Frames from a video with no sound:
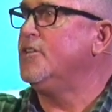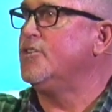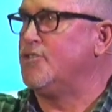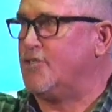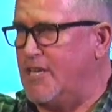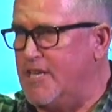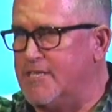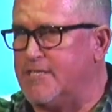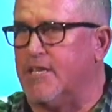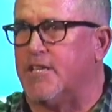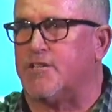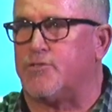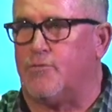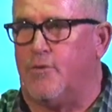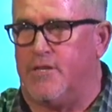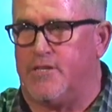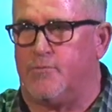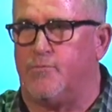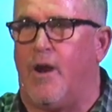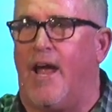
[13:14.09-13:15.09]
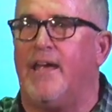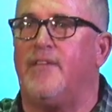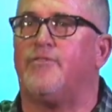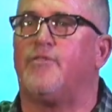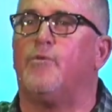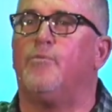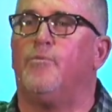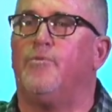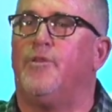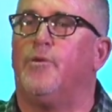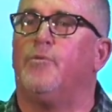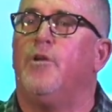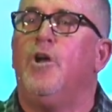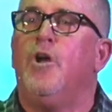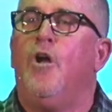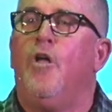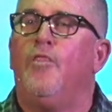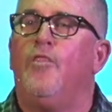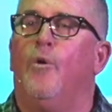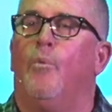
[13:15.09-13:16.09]
Jesus was, right? The, the,
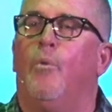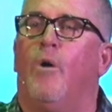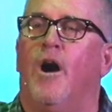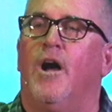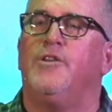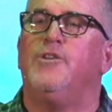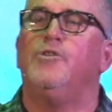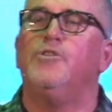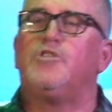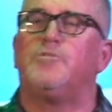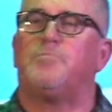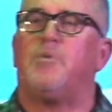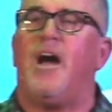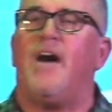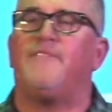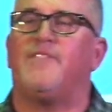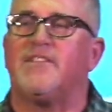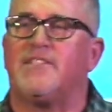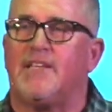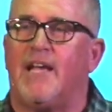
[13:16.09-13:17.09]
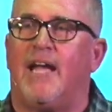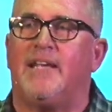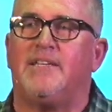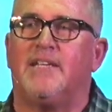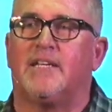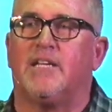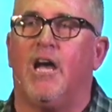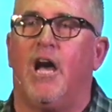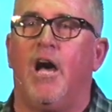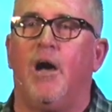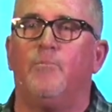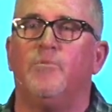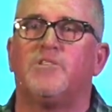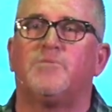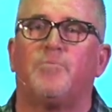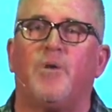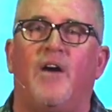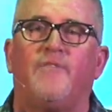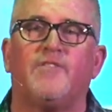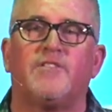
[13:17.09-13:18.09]
the one who's prophesied to come was
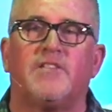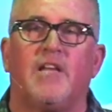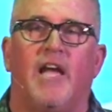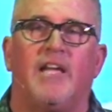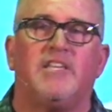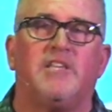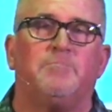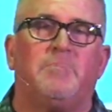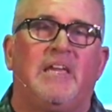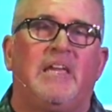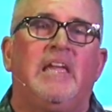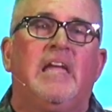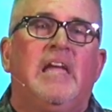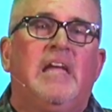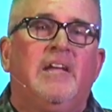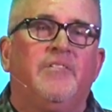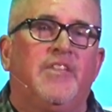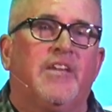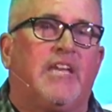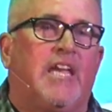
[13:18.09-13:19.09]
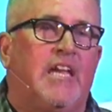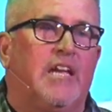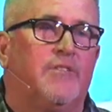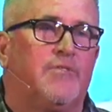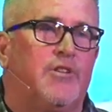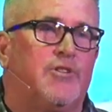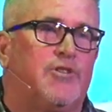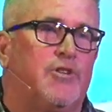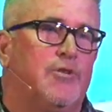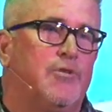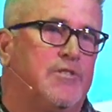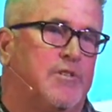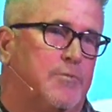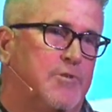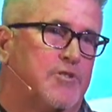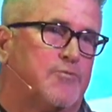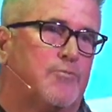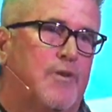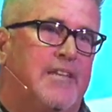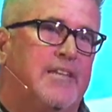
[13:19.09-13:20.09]
prophesied to be the king of the Jews. It
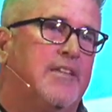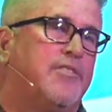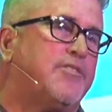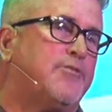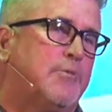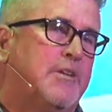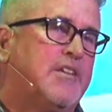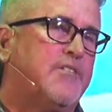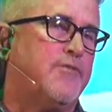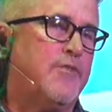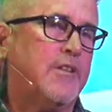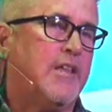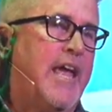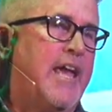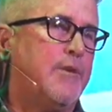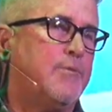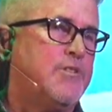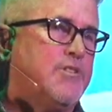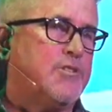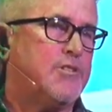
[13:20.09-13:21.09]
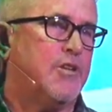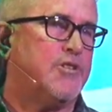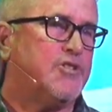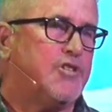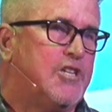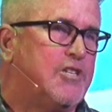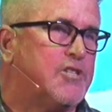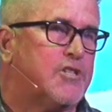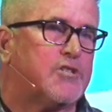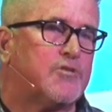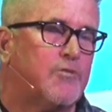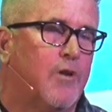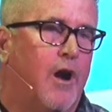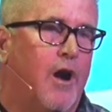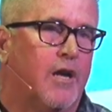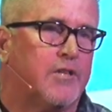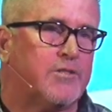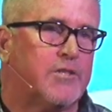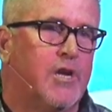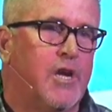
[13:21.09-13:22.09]
was written in three different languages on Jesus'
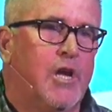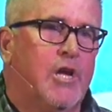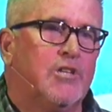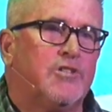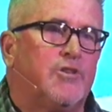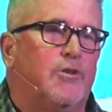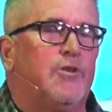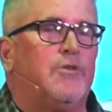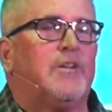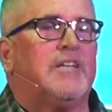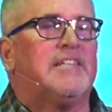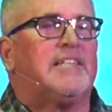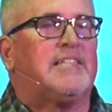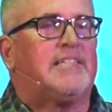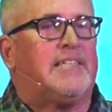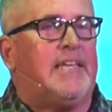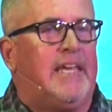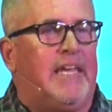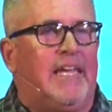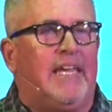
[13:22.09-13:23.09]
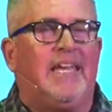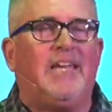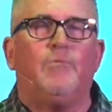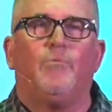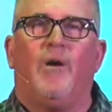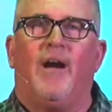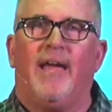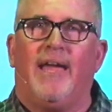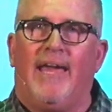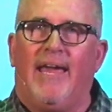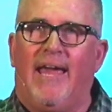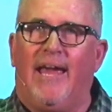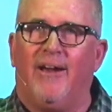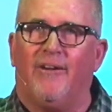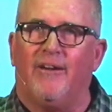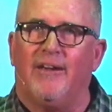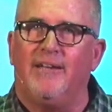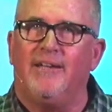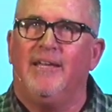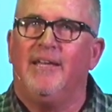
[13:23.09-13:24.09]
cross. So you can see why
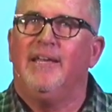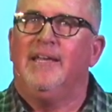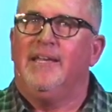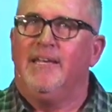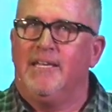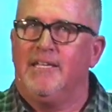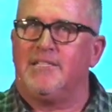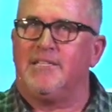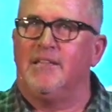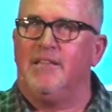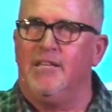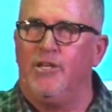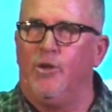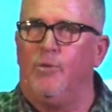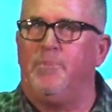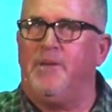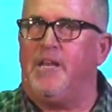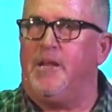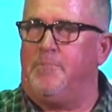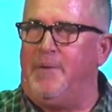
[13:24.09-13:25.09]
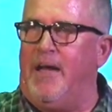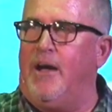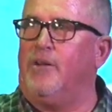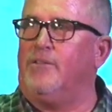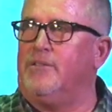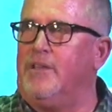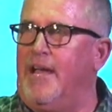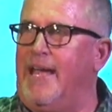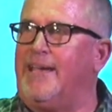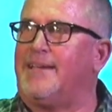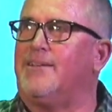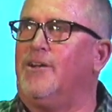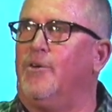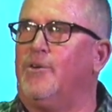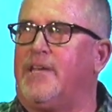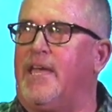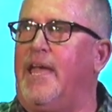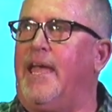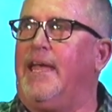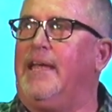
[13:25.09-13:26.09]
Herod is a little bit about, like,
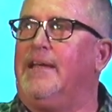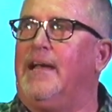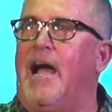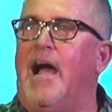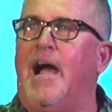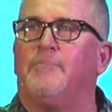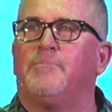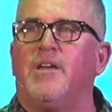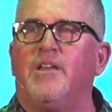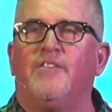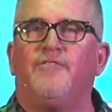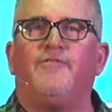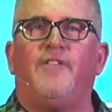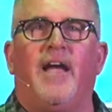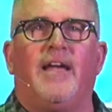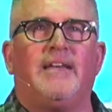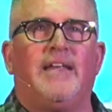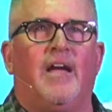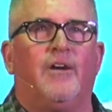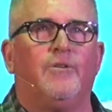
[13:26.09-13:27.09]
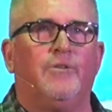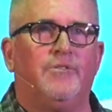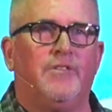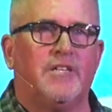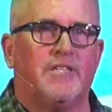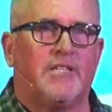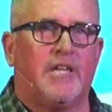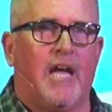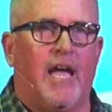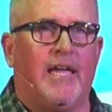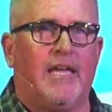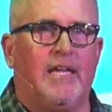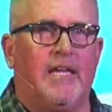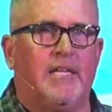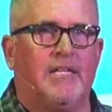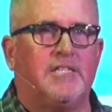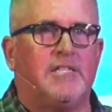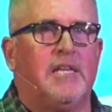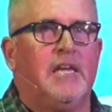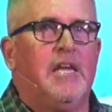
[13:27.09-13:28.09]
okay, I'm going to find out who this guy
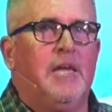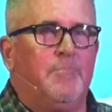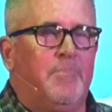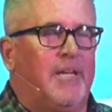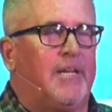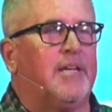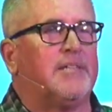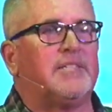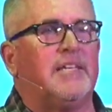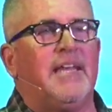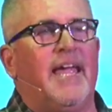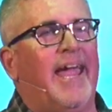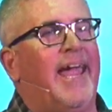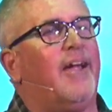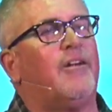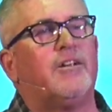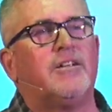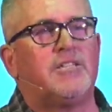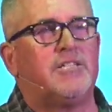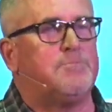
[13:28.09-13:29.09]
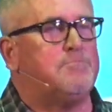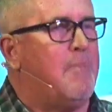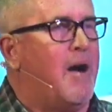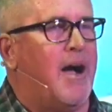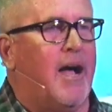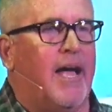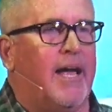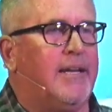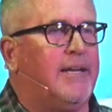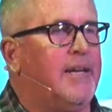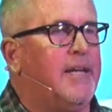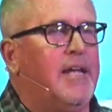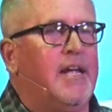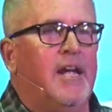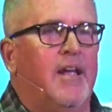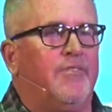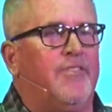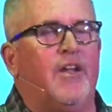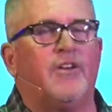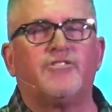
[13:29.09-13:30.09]
is. Because in Herod's mind,
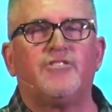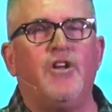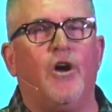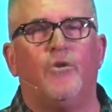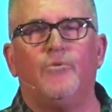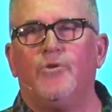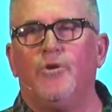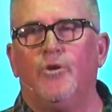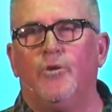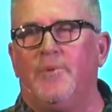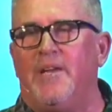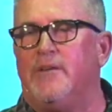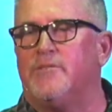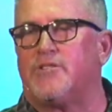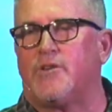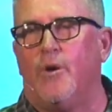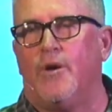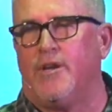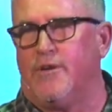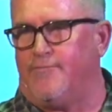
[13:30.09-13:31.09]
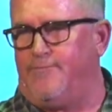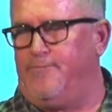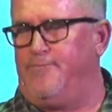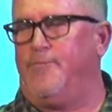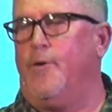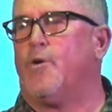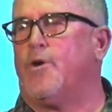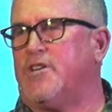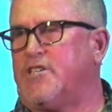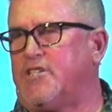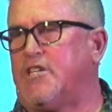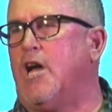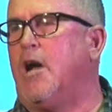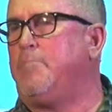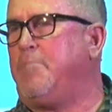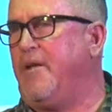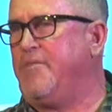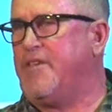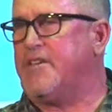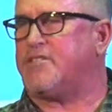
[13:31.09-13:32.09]
there's no room. He was going to Forrest Gump
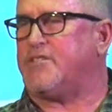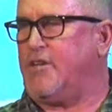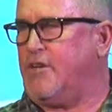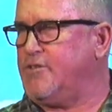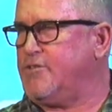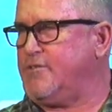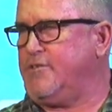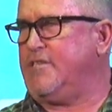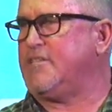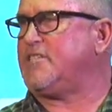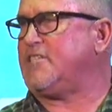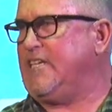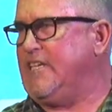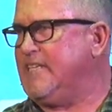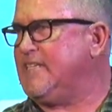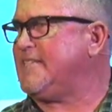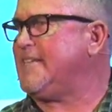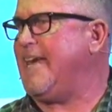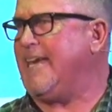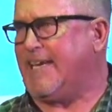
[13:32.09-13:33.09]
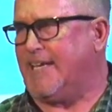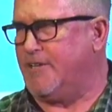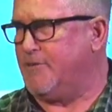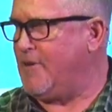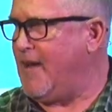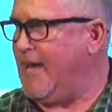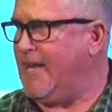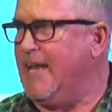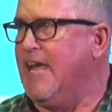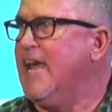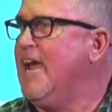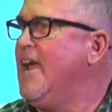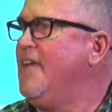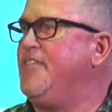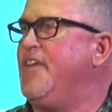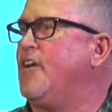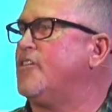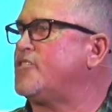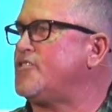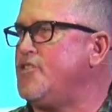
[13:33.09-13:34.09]
on this. There's, this seat's taken, right?
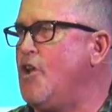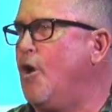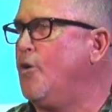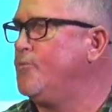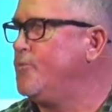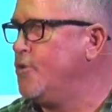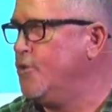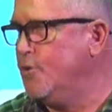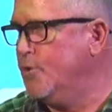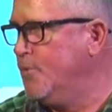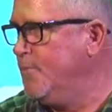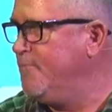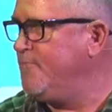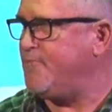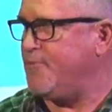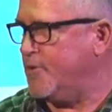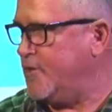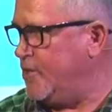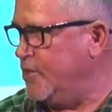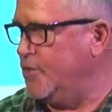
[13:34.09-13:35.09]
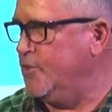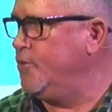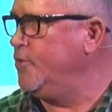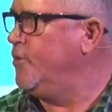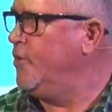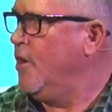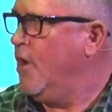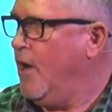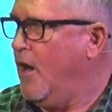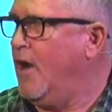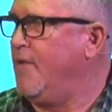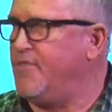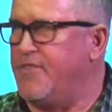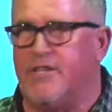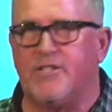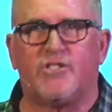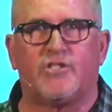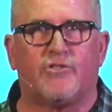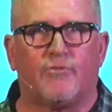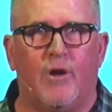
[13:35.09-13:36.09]
There's no room for you on
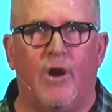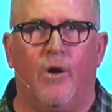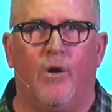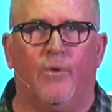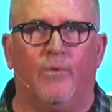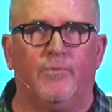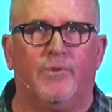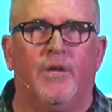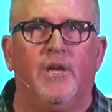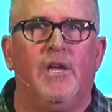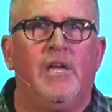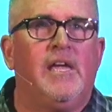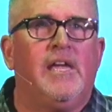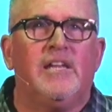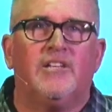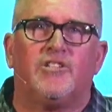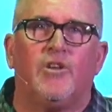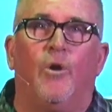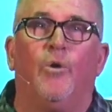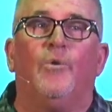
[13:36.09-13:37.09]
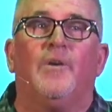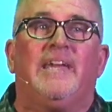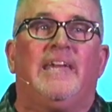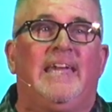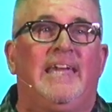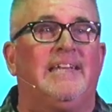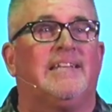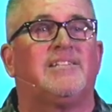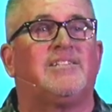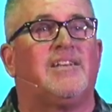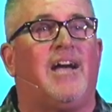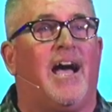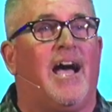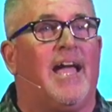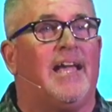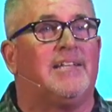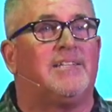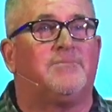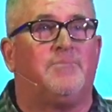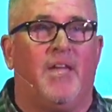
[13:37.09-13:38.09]
this throne. So he
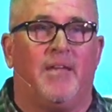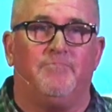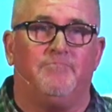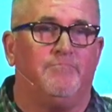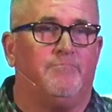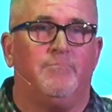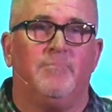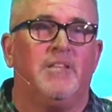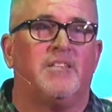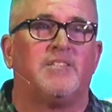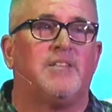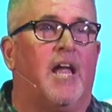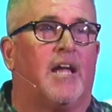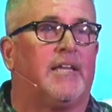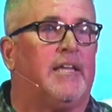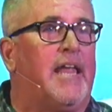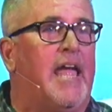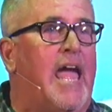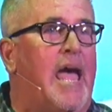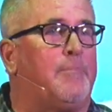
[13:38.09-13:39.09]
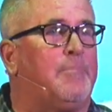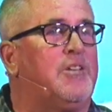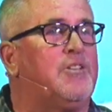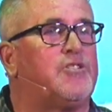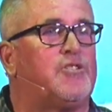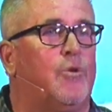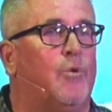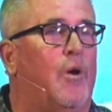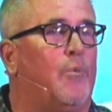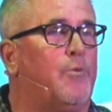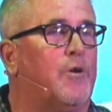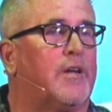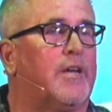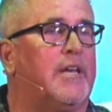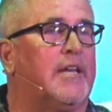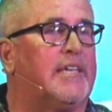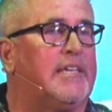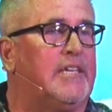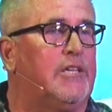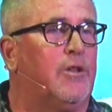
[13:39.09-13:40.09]
decides that it's not going to happen, so we're going
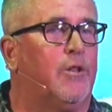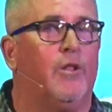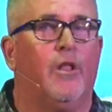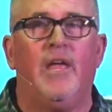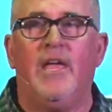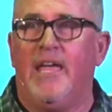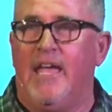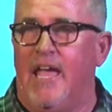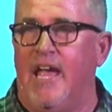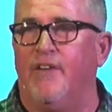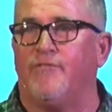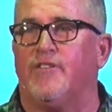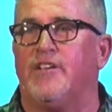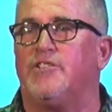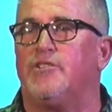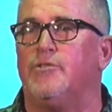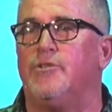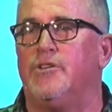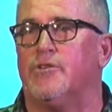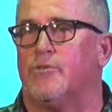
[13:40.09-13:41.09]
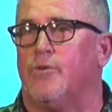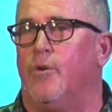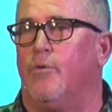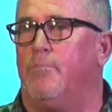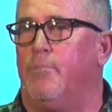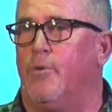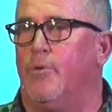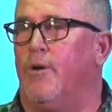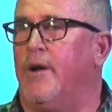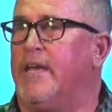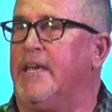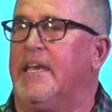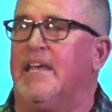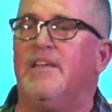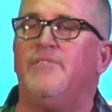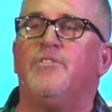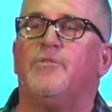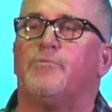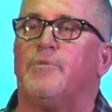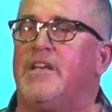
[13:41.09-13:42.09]
to kill every two year old boy
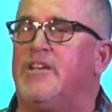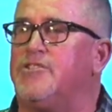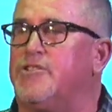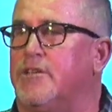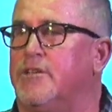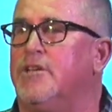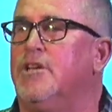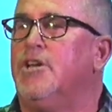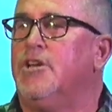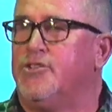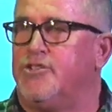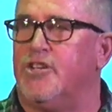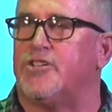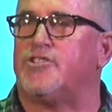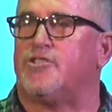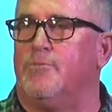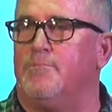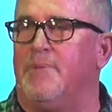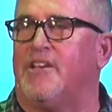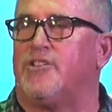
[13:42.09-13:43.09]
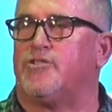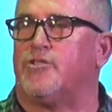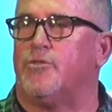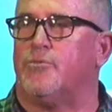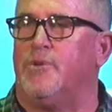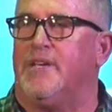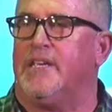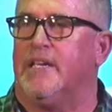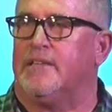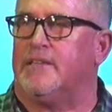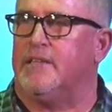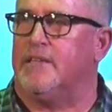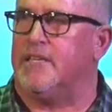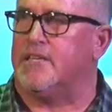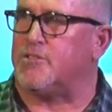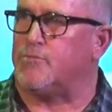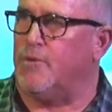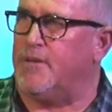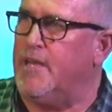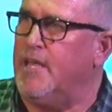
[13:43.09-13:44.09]
in the region just to make sure we get to
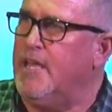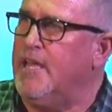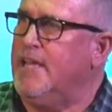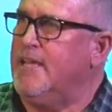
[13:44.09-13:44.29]
this one.